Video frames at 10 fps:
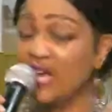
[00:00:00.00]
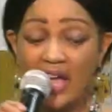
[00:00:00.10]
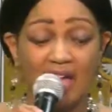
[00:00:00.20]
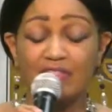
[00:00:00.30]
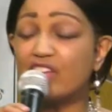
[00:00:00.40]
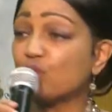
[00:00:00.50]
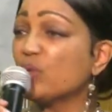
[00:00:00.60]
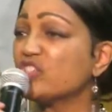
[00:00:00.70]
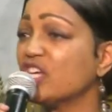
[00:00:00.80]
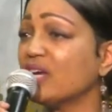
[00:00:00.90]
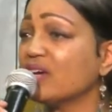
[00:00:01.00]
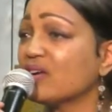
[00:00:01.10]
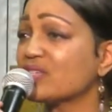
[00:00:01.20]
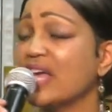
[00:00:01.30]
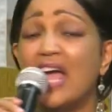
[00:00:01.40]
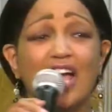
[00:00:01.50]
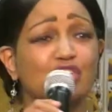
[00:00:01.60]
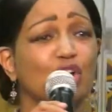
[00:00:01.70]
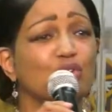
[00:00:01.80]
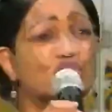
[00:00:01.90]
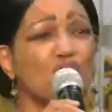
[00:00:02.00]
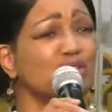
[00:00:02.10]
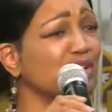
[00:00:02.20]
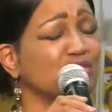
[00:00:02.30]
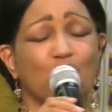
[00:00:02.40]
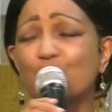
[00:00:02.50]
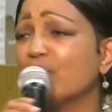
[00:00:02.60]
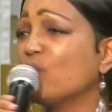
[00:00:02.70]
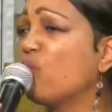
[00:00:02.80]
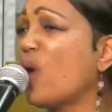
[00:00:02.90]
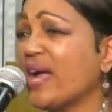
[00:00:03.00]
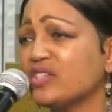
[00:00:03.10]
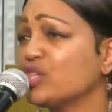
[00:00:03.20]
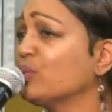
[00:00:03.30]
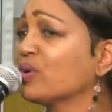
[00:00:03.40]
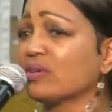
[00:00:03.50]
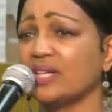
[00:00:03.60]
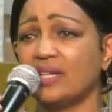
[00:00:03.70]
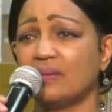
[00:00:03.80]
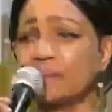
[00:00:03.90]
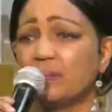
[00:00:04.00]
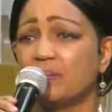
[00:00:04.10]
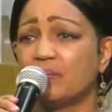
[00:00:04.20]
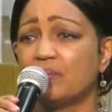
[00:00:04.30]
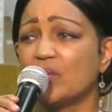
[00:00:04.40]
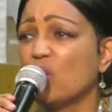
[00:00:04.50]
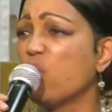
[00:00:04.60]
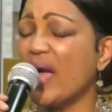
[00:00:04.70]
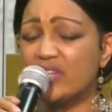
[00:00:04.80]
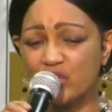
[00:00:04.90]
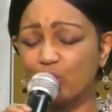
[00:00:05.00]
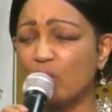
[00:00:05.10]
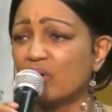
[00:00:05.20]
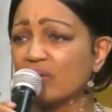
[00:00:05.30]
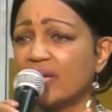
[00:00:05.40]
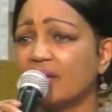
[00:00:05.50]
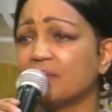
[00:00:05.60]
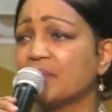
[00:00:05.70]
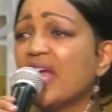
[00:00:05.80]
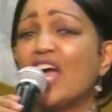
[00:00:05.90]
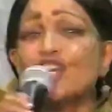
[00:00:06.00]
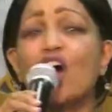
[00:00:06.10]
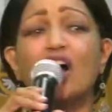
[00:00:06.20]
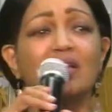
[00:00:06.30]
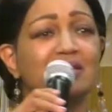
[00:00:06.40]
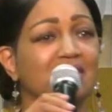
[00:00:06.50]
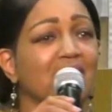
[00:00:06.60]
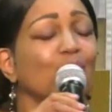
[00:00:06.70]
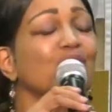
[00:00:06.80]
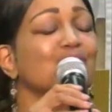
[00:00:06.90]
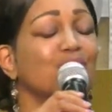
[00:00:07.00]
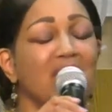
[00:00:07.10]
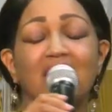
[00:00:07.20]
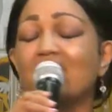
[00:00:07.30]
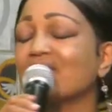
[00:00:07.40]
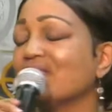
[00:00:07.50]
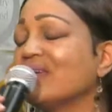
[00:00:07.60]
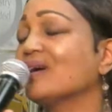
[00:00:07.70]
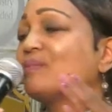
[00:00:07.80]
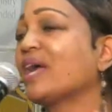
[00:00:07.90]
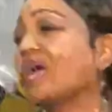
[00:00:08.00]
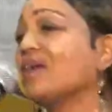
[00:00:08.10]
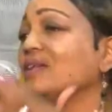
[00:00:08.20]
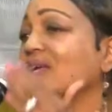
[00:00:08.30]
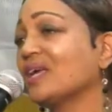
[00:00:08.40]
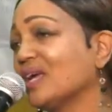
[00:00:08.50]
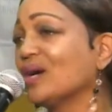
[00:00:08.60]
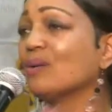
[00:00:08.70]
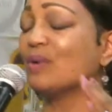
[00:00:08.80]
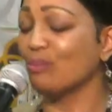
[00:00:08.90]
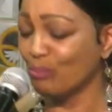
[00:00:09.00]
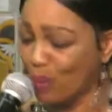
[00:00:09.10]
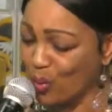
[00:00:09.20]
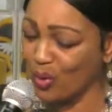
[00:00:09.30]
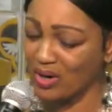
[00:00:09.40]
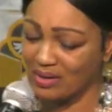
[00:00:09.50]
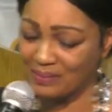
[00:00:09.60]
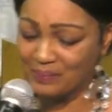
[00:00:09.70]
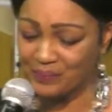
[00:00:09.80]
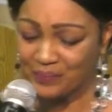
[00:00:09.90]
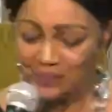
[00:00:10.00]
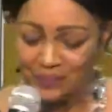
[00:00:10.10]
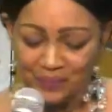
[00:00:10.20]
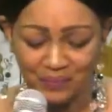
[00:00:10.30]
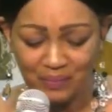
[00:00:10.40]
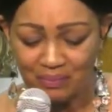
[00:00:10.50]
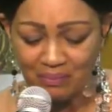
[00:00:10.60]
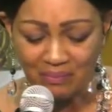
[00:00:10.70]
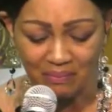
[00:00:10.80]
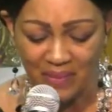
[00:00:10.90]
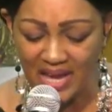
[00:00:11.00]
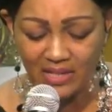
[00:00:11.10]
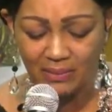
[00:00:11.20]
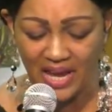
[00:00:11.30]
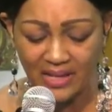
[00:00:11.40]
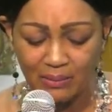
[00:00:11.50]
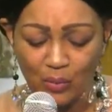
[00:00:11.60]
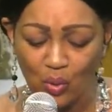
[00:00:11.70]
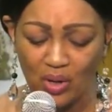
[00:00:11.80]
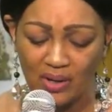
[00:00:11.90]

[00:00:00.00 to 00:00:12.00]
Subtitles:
And this was years. And so Joseph told them way too early. Way too early. And all it did was make them hate him more. Made them hate him more.